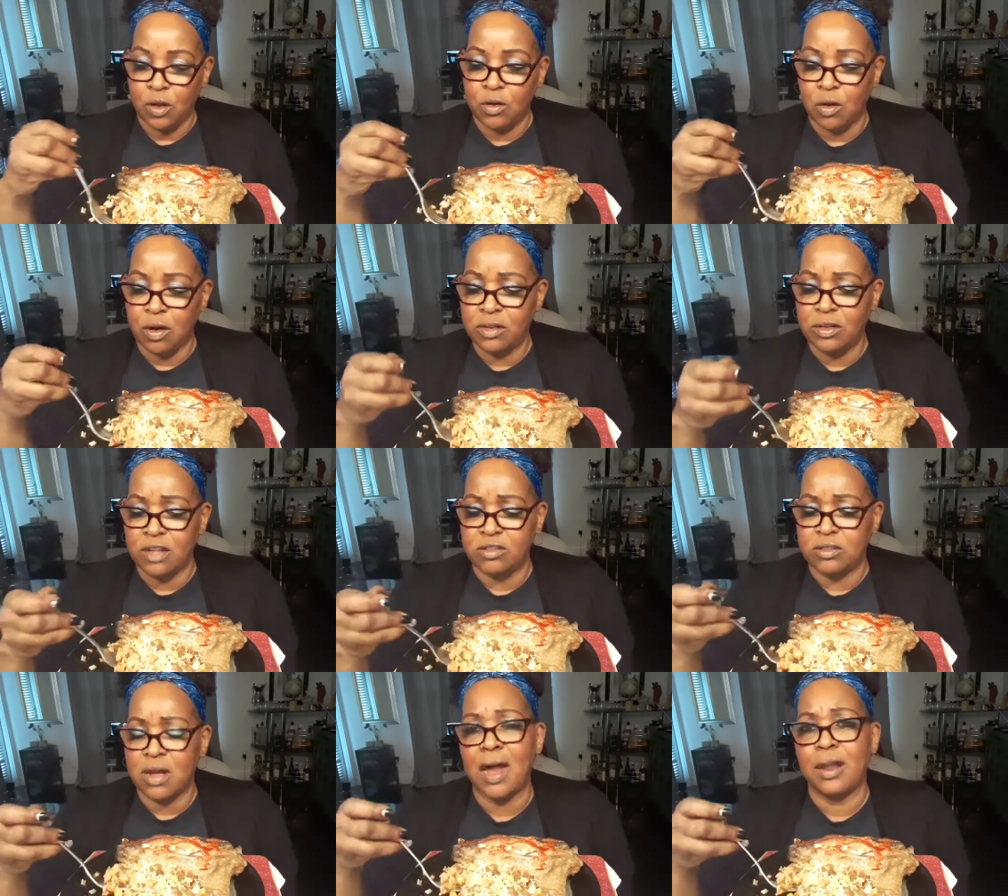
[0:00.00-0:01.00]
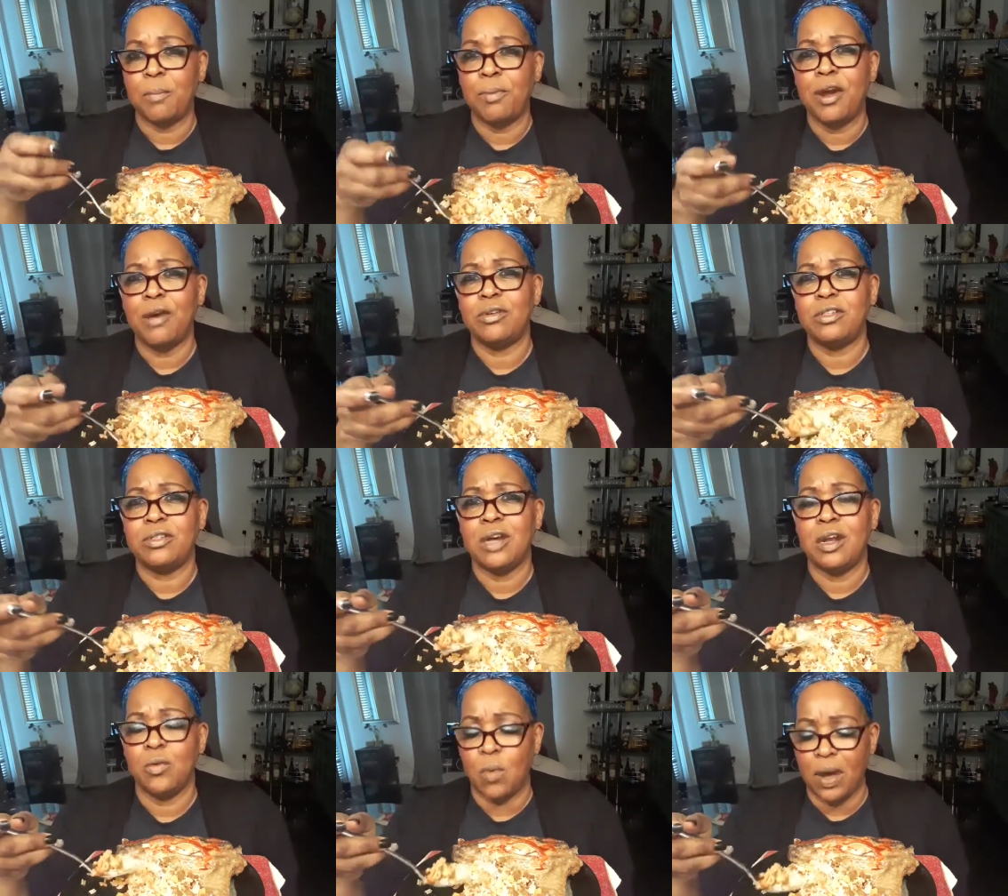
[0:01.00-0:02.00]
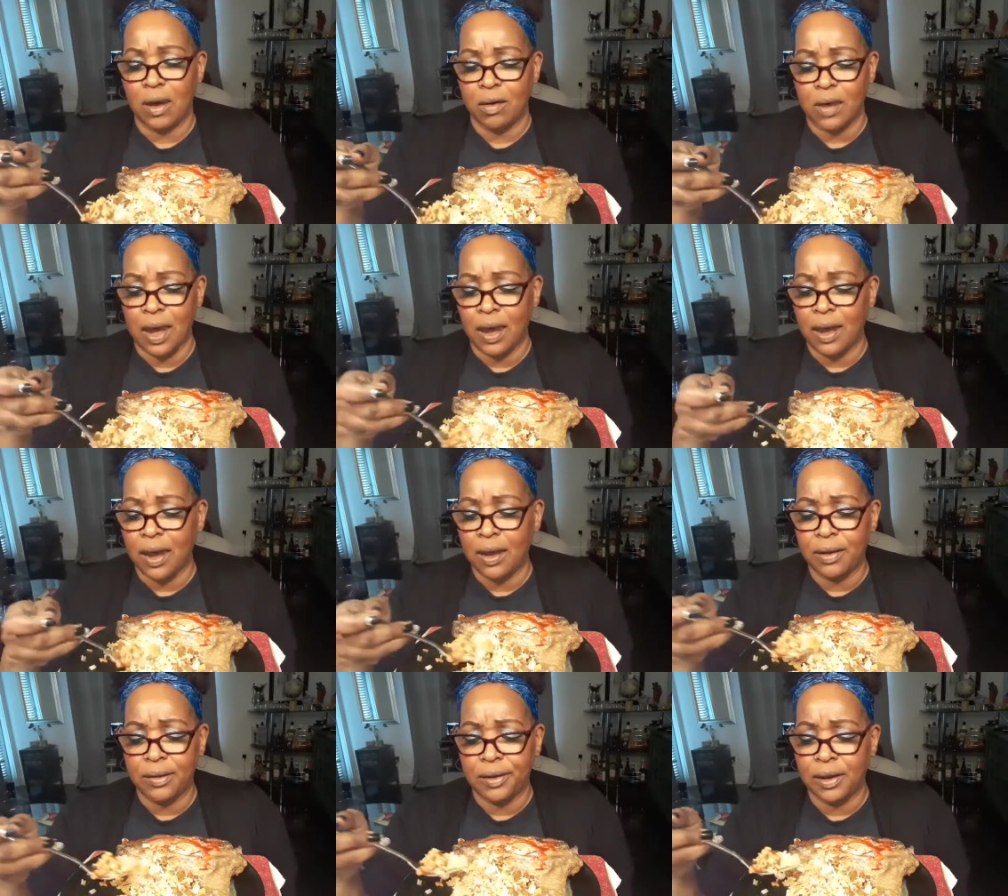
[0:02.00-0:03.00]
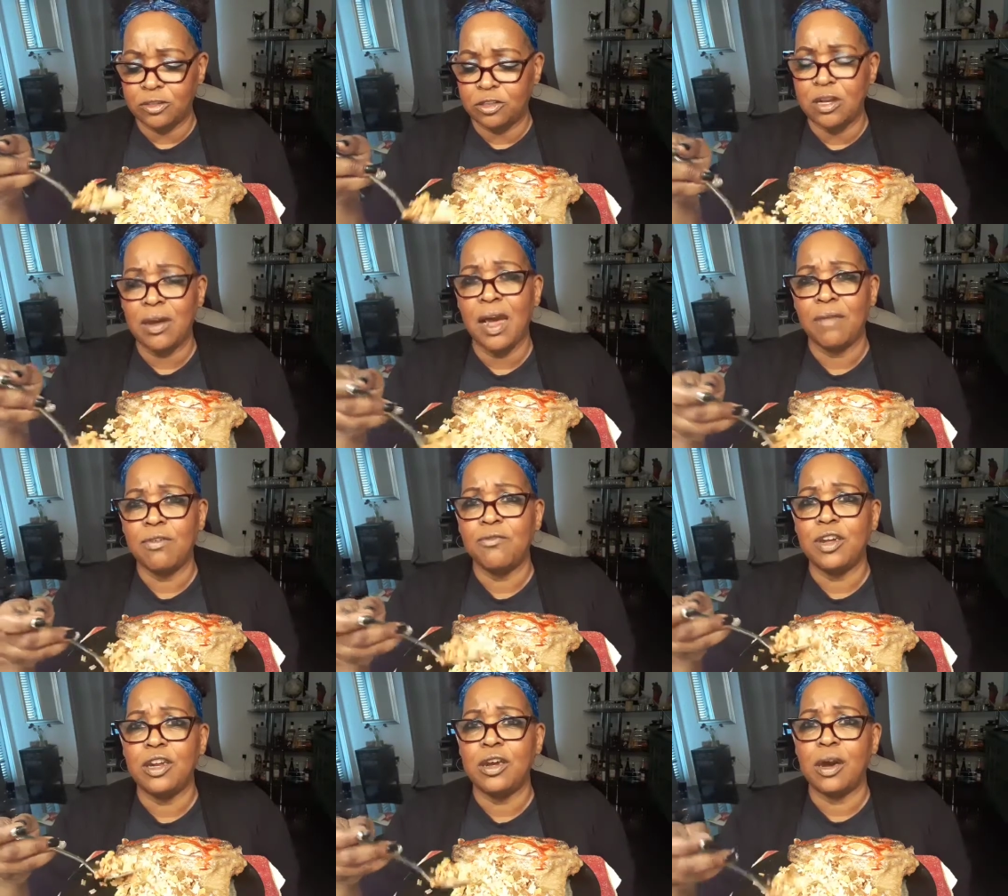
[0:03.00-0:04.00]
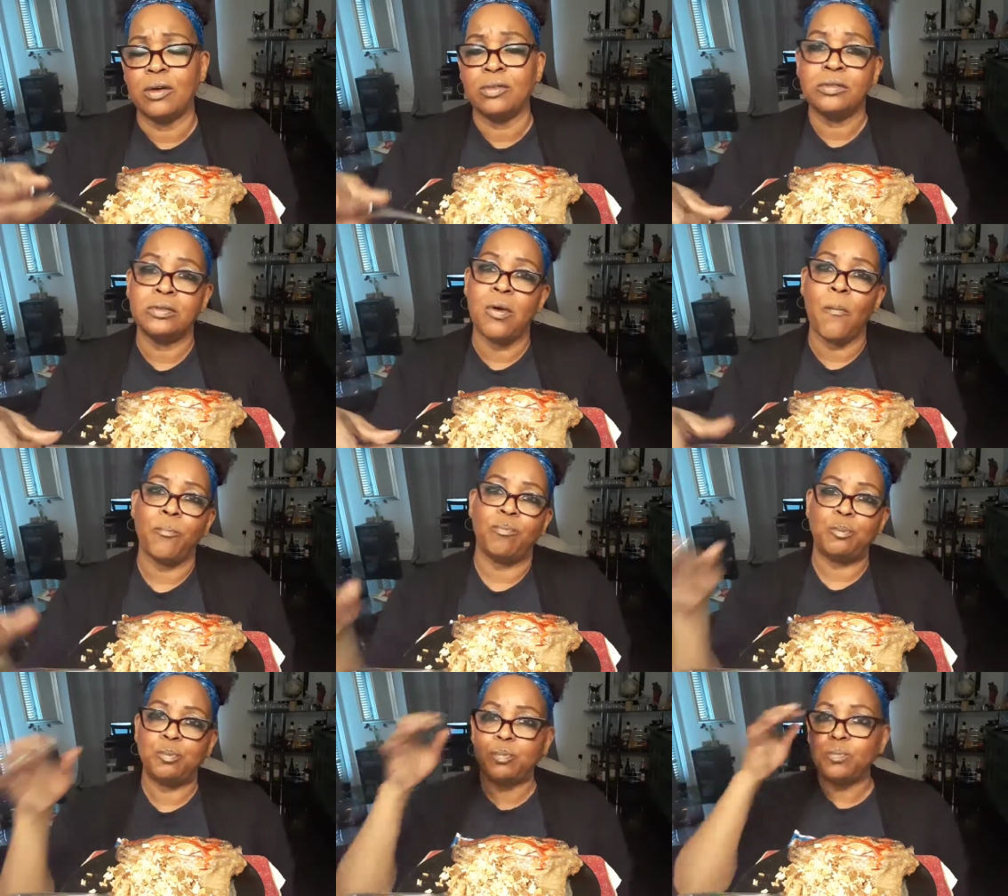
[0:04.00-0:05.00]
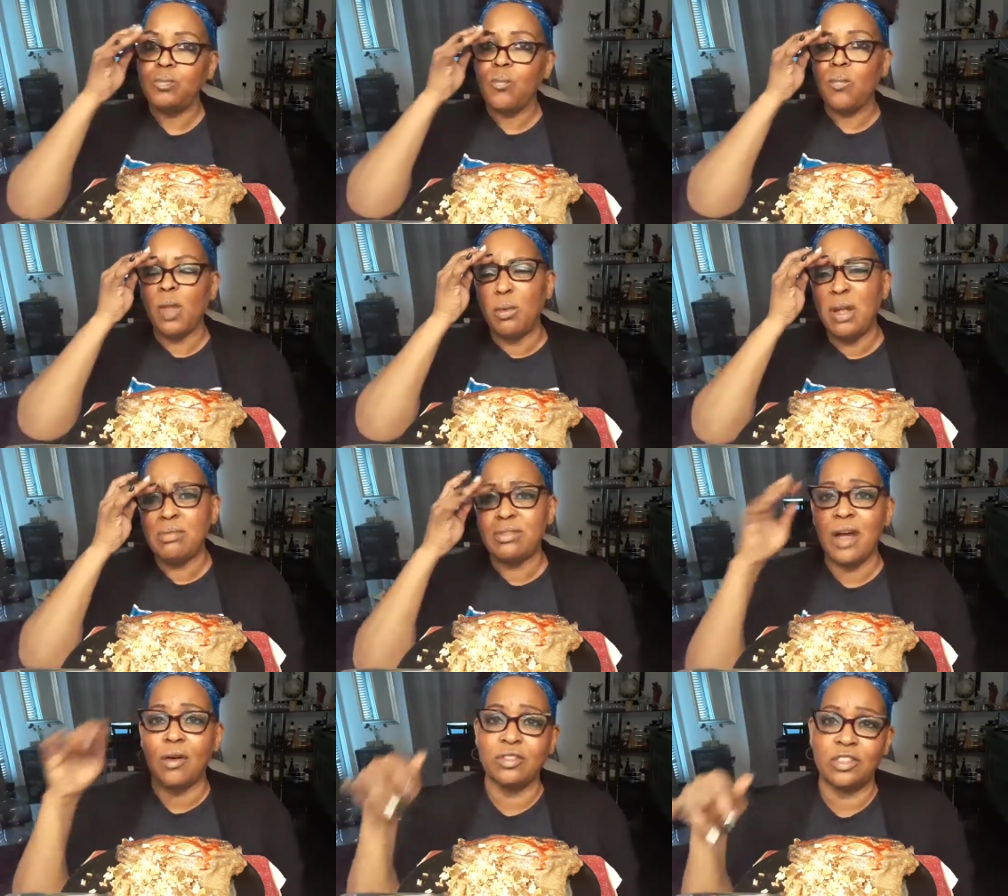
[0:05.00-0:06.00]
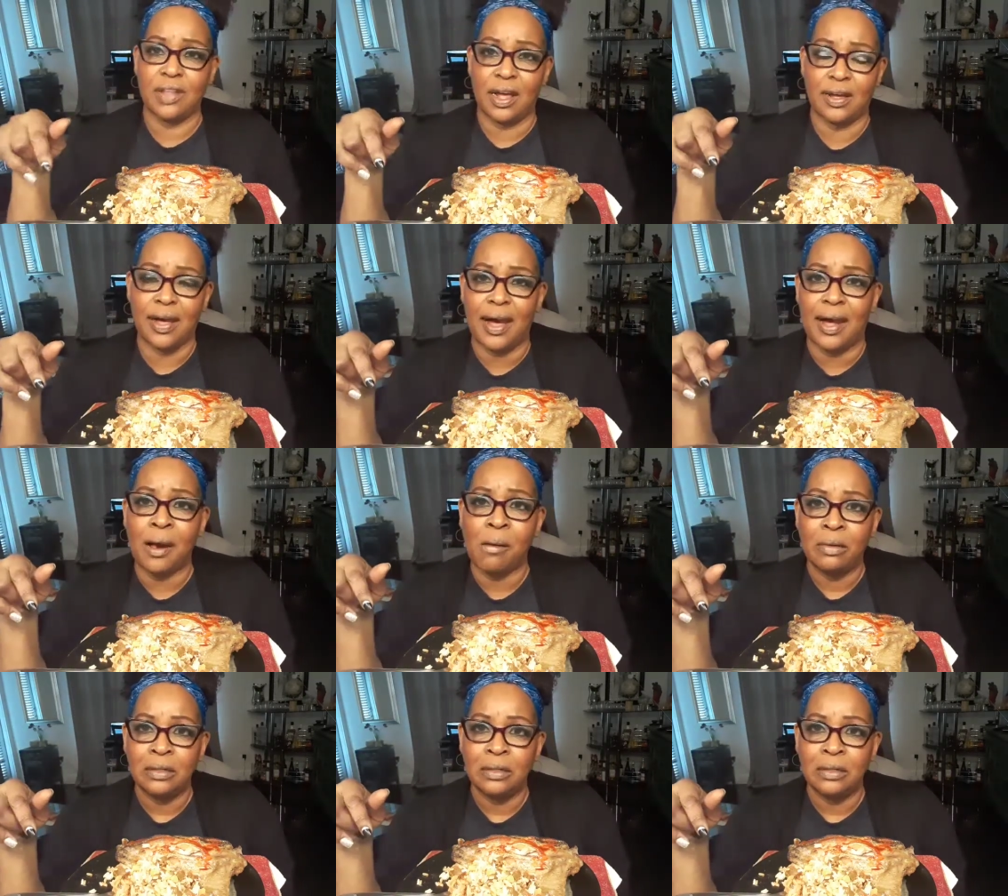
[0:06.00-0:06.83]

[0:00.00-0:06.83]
Lord, I just Tyler Perry said it well. I I, I still have the video where he was talking to that guy,